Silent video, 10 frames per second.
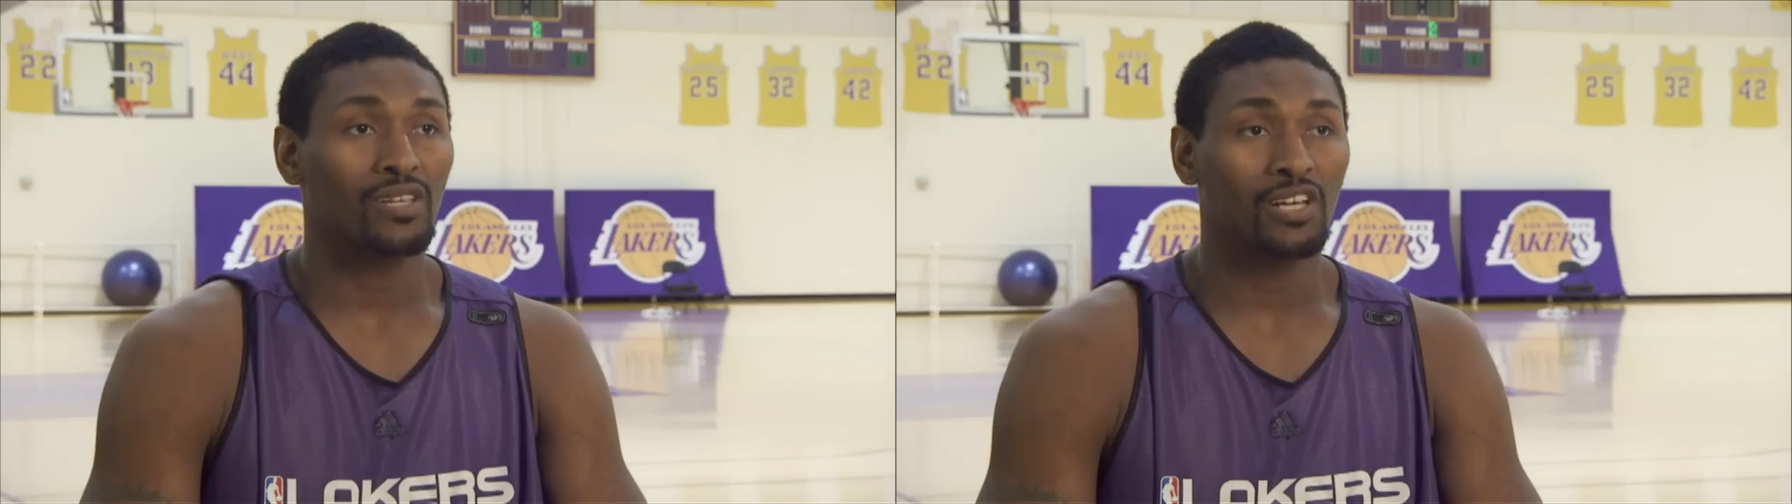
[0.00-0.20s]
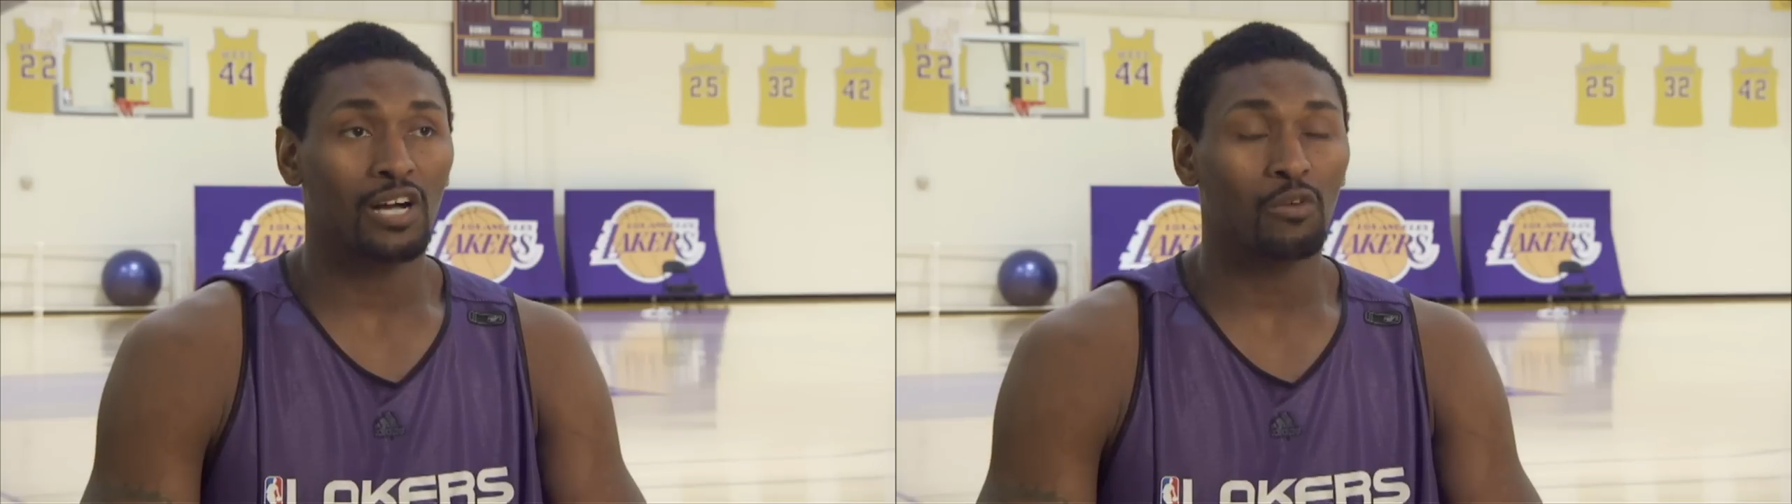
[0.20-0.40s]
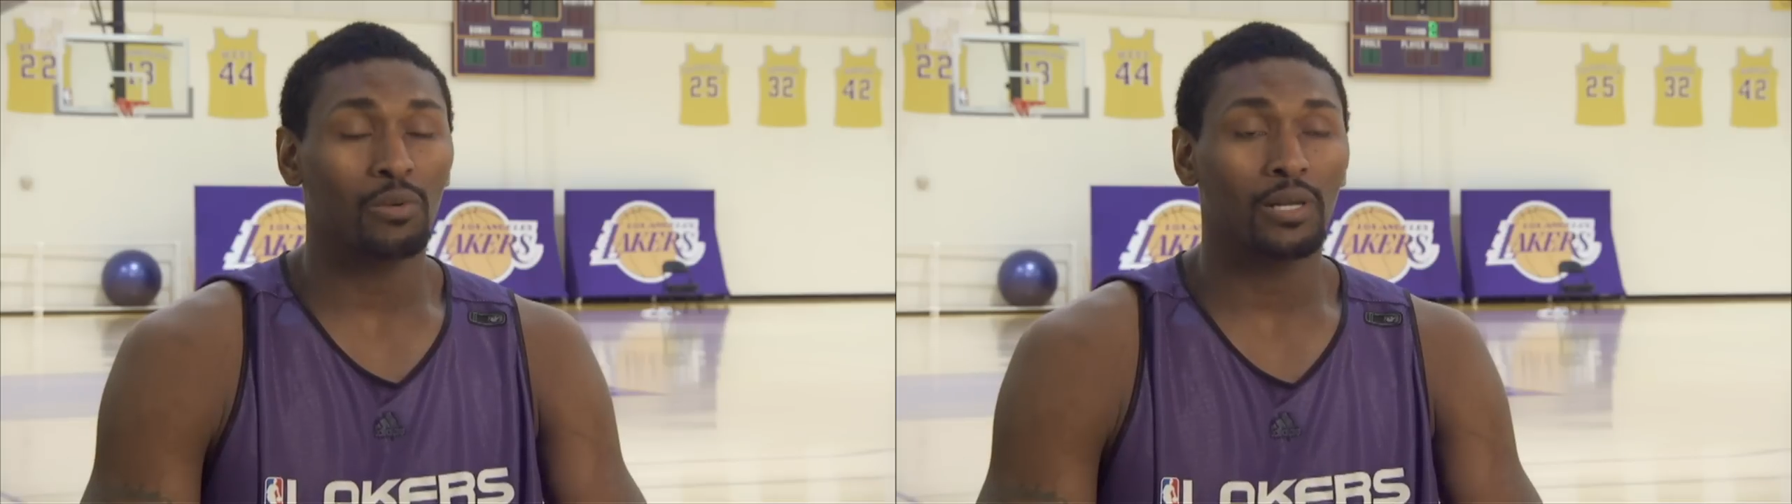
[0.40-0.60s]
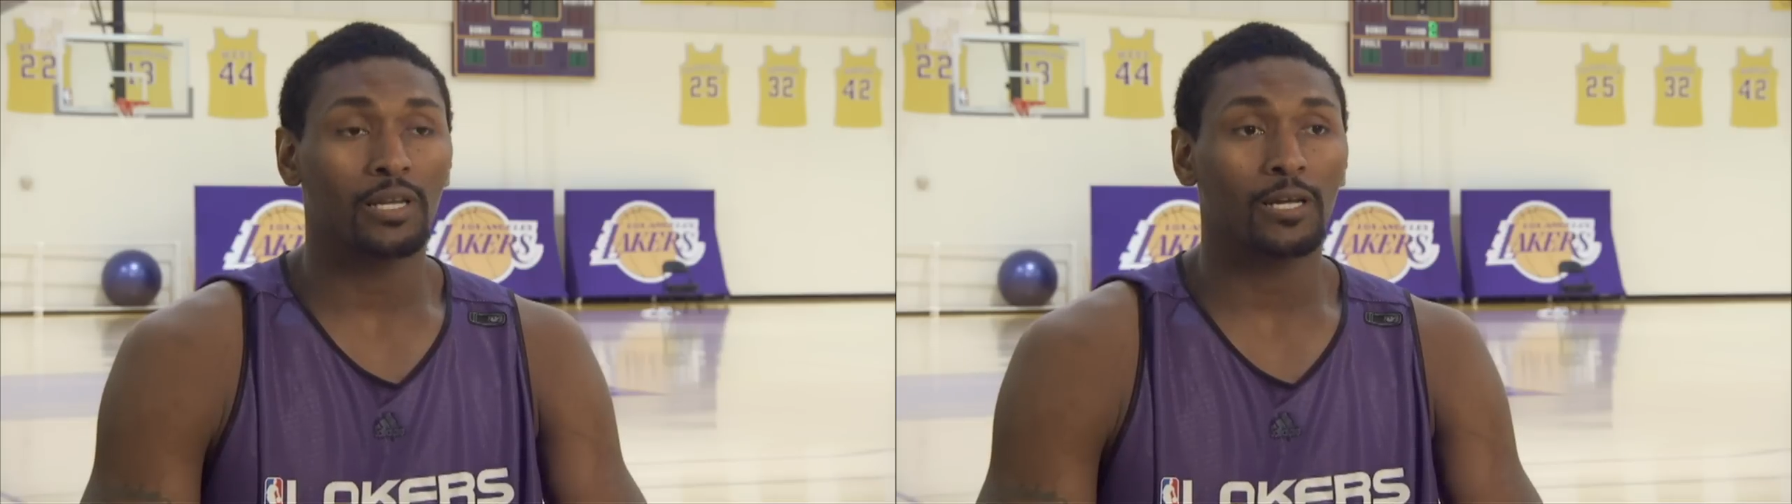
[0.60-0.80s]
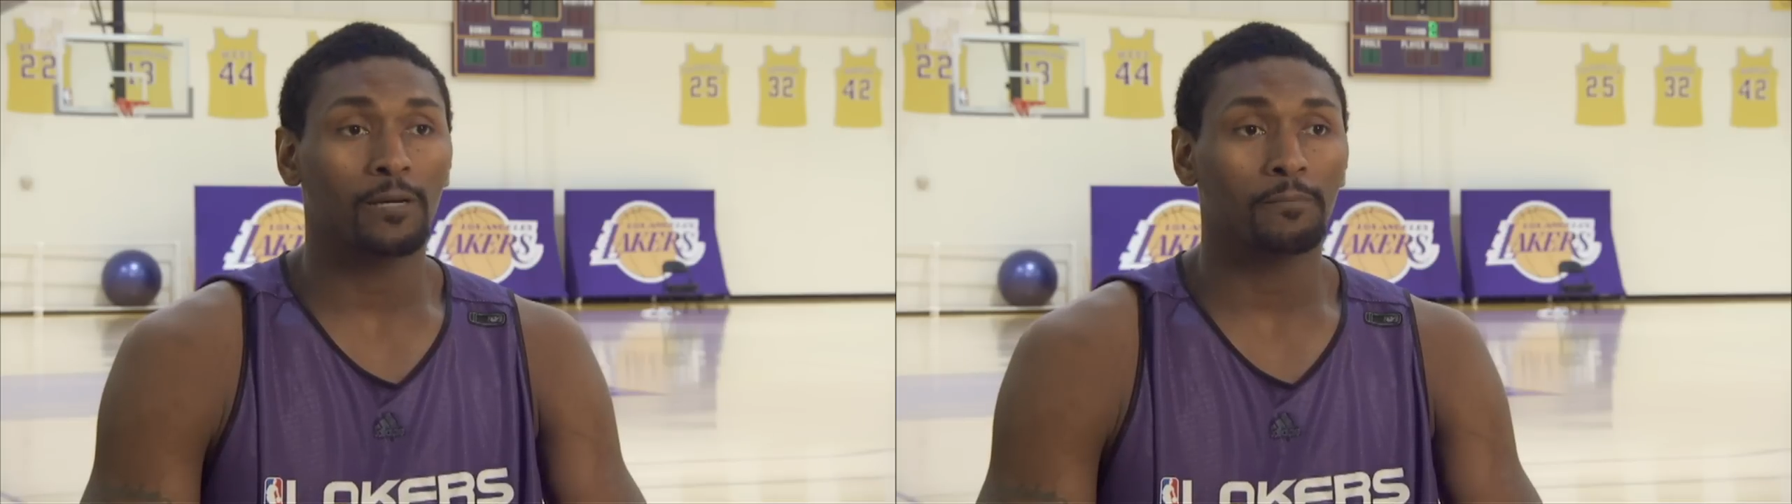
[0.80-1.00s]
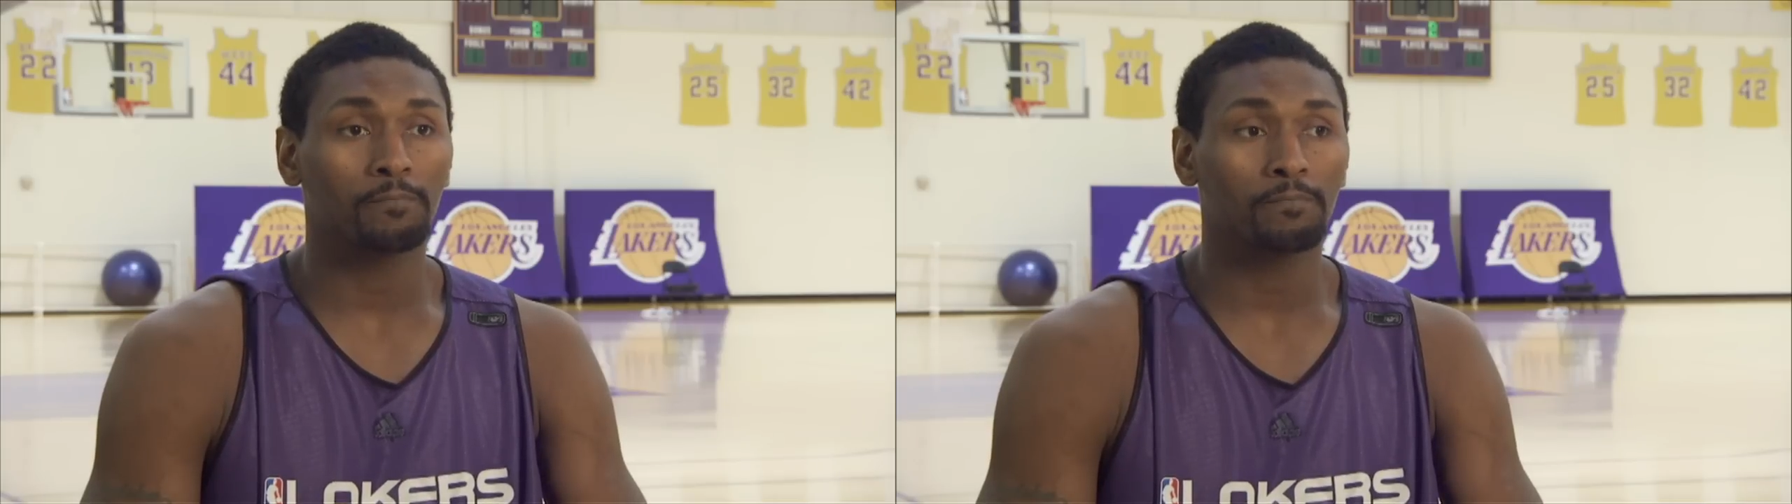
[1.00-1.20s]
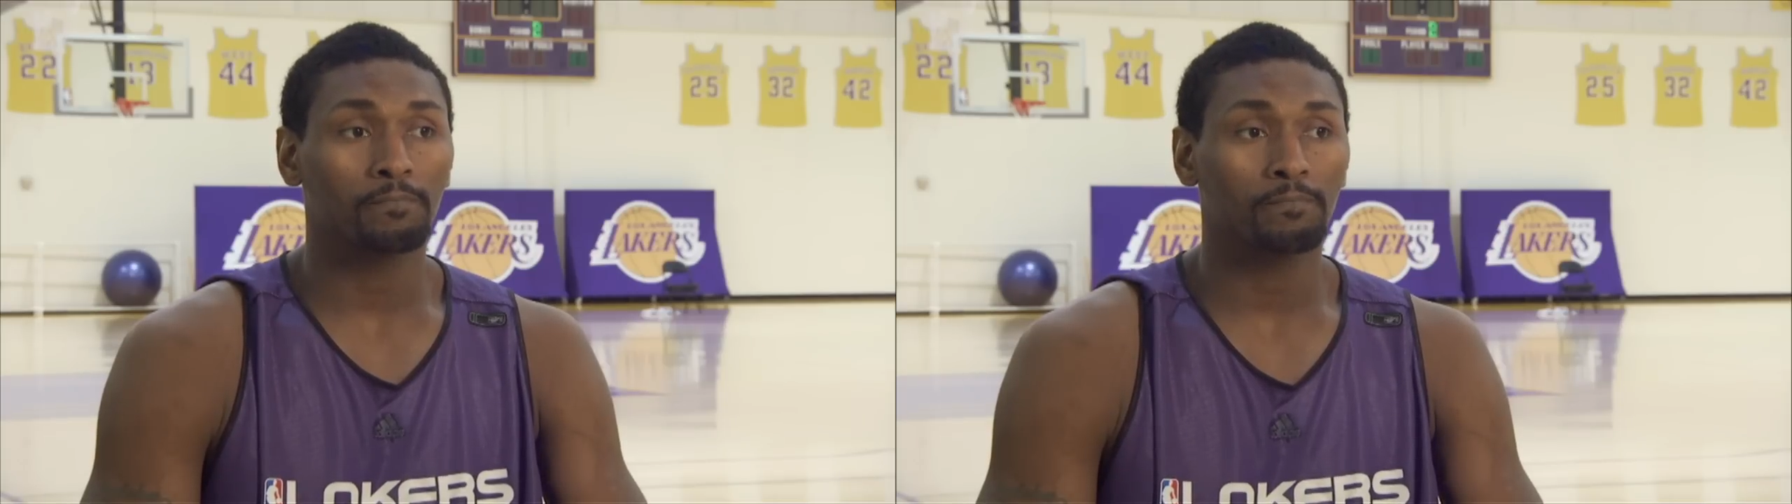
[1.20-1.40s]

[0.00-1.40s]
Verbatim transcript: God willing, I'm